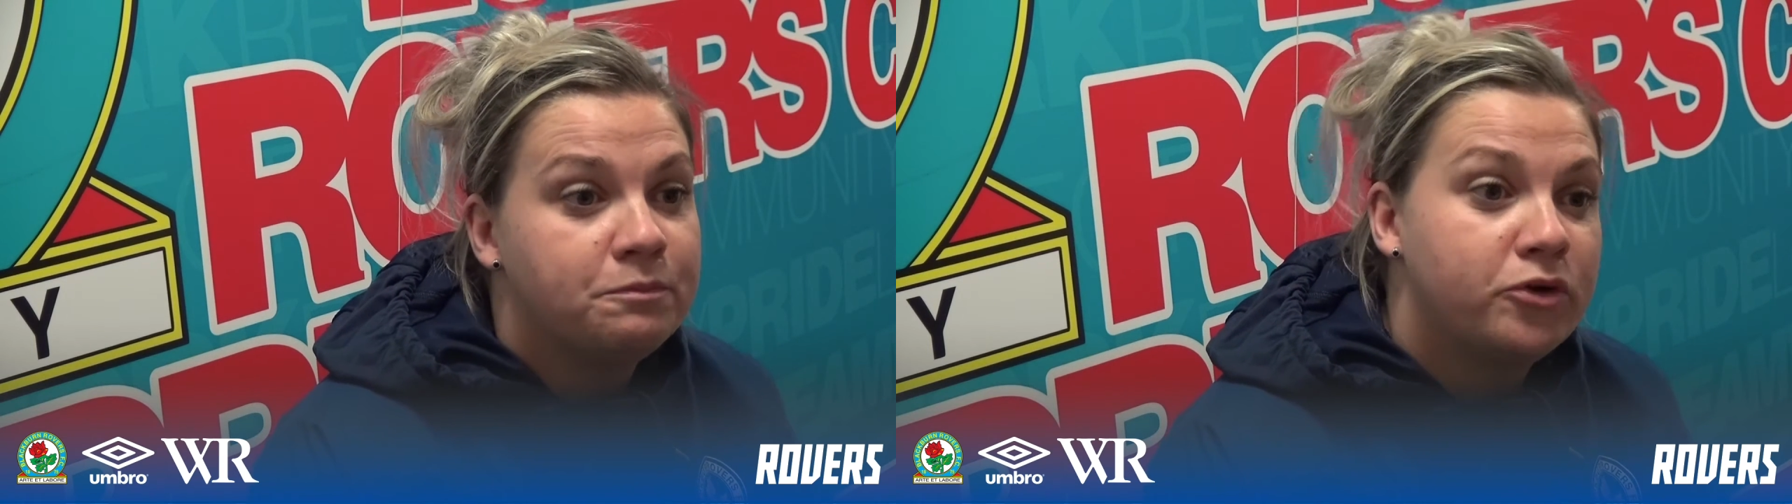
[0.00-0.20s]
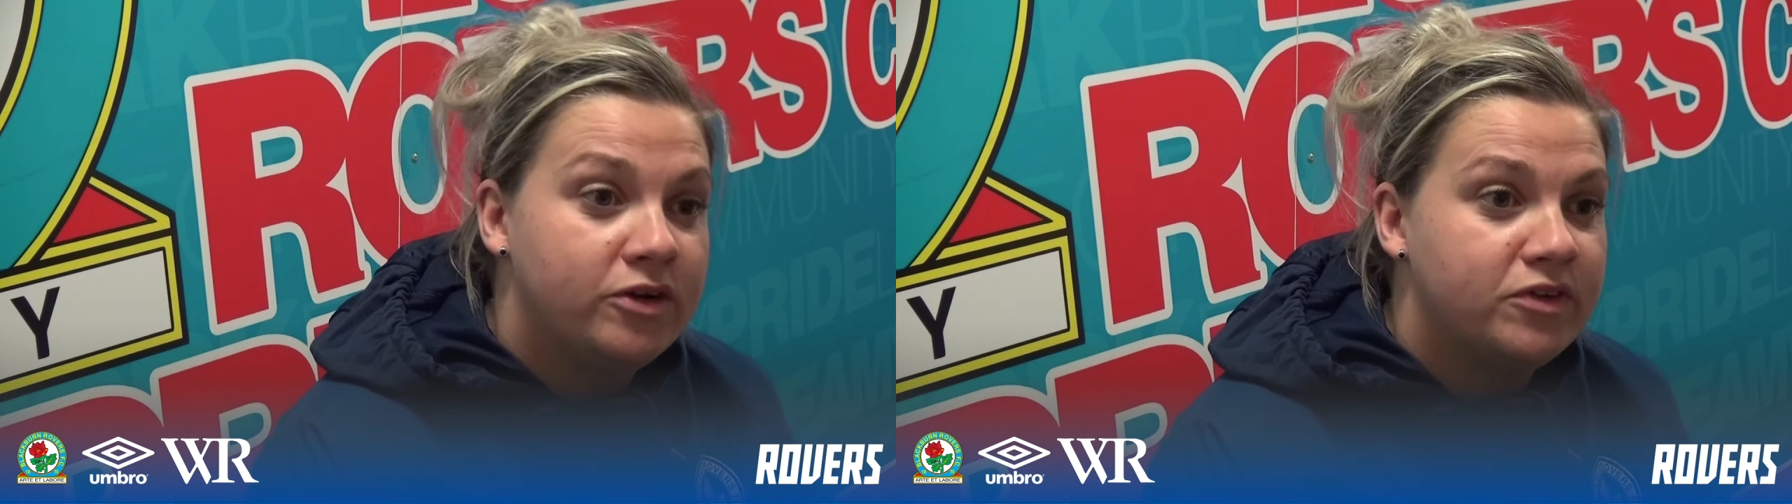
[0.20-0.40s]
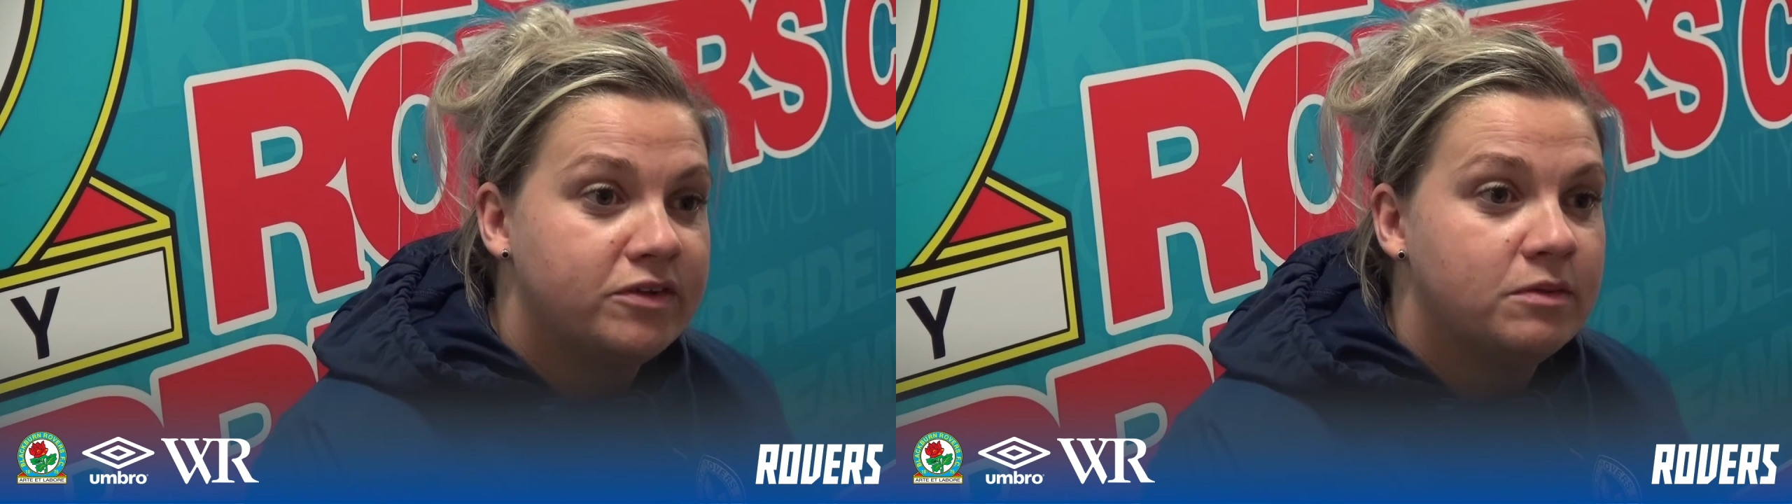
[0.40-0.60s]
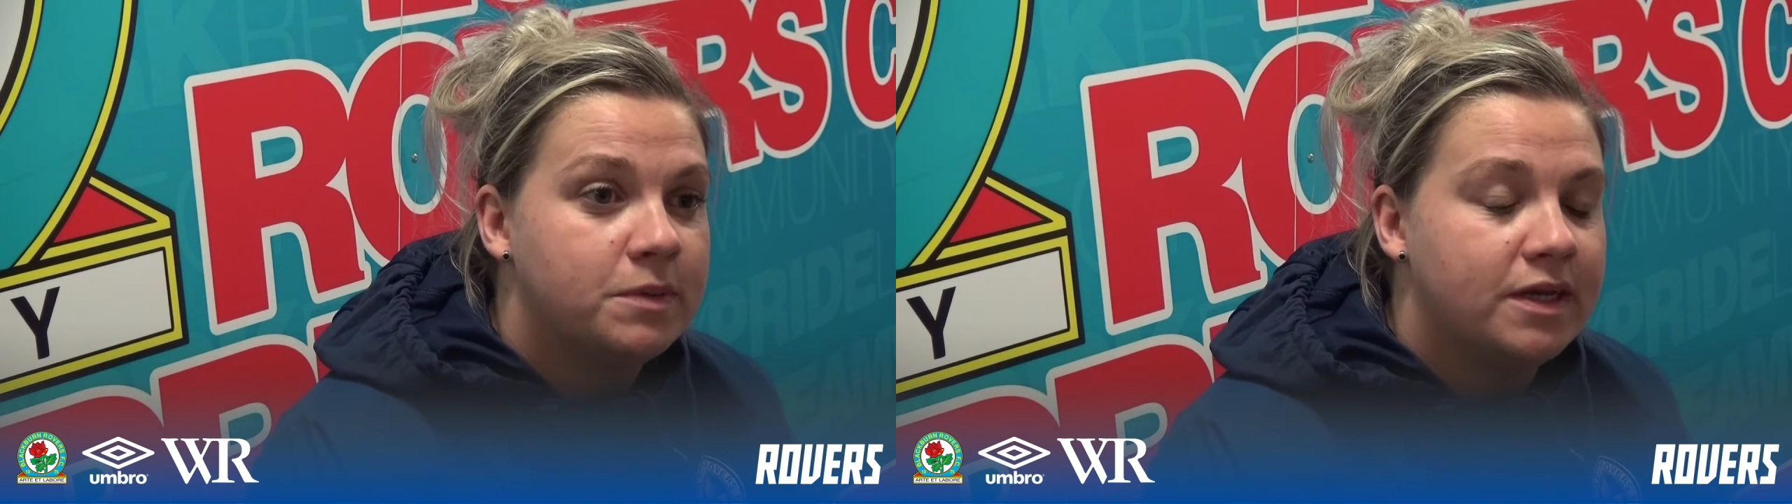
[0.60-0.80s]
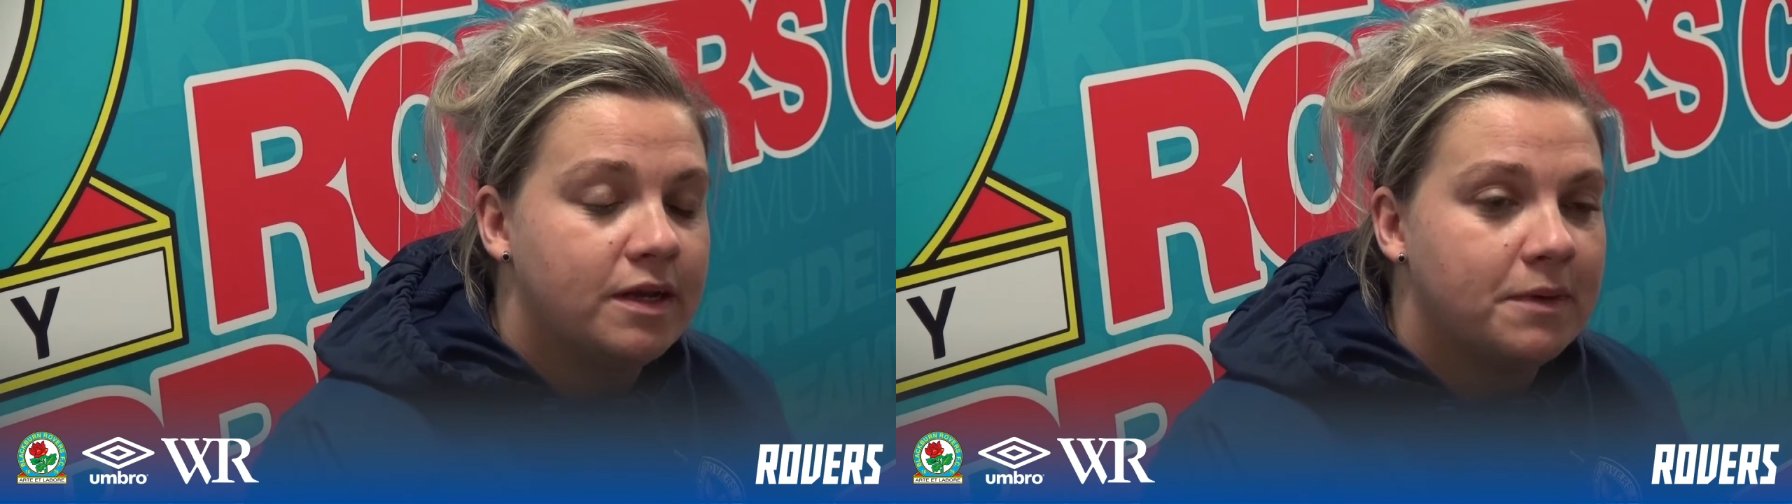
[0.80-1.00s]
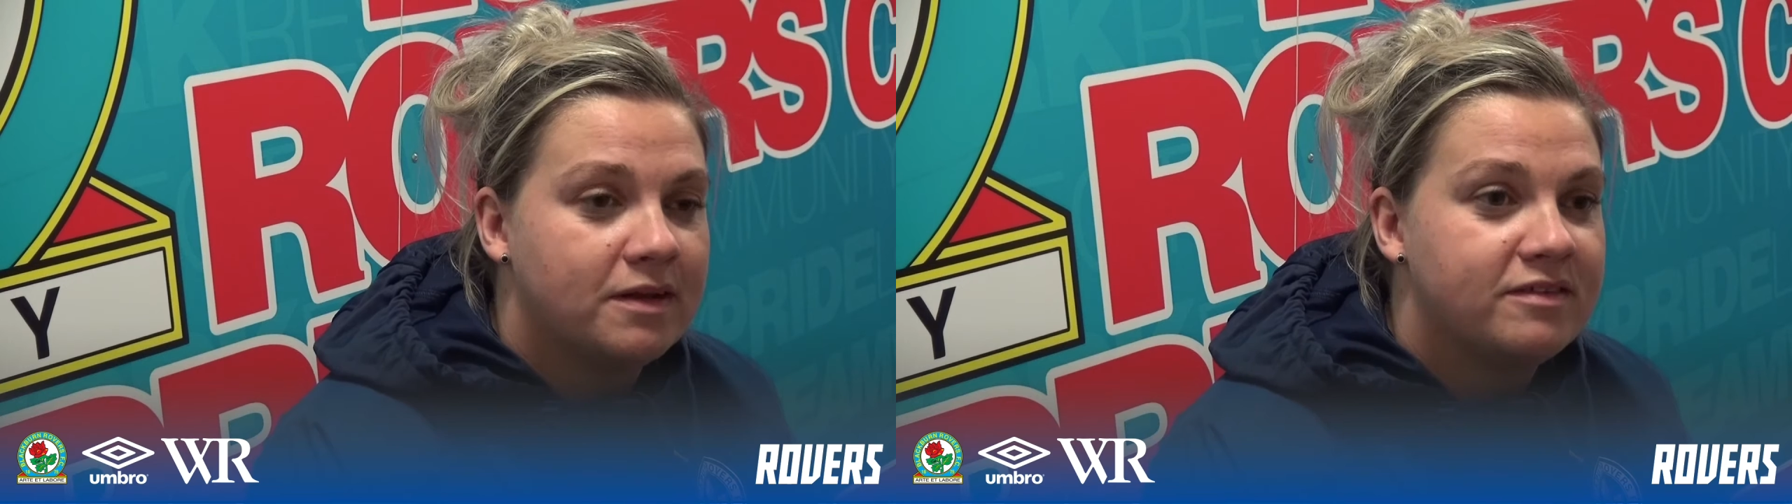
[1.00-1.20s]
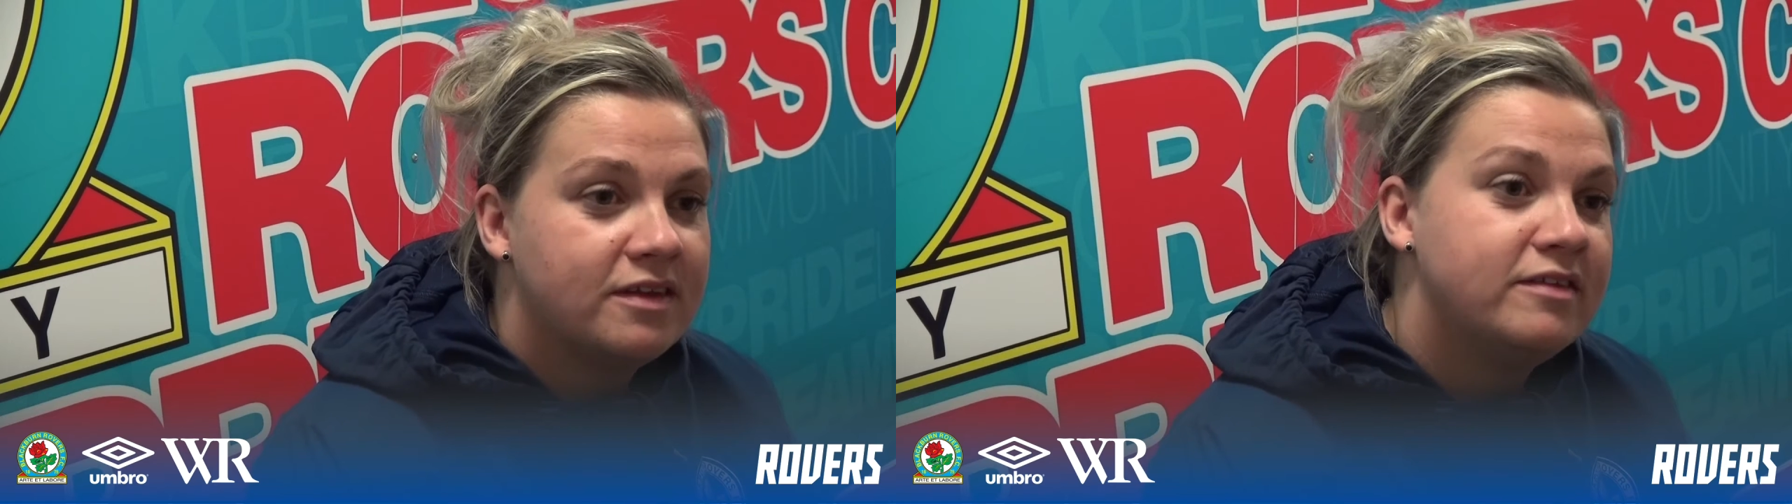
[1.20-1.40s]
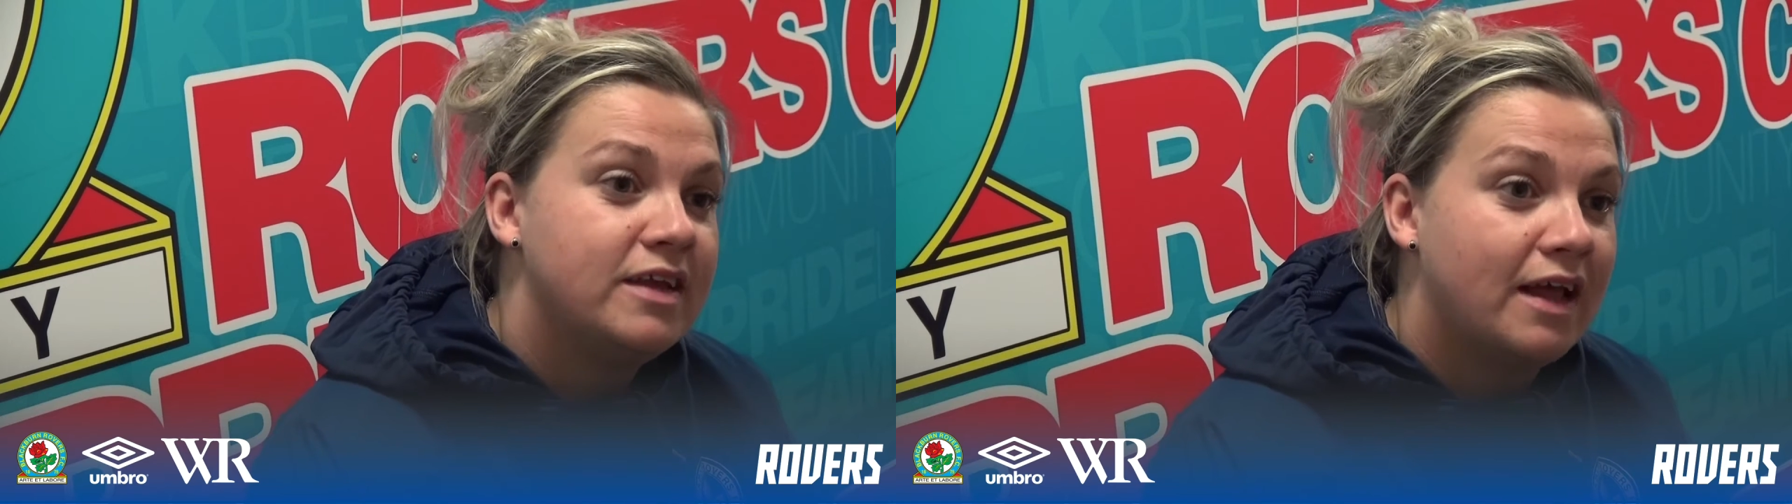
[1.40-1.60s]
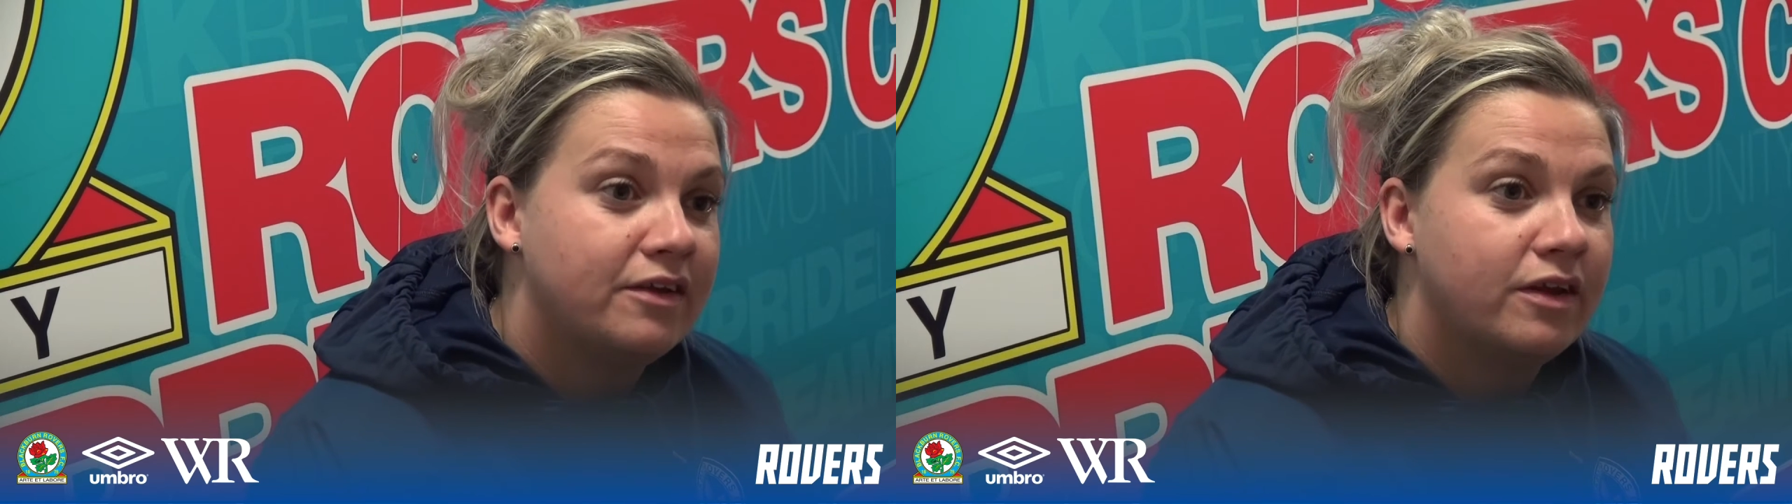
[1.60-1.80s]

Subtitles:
previously being at Man City and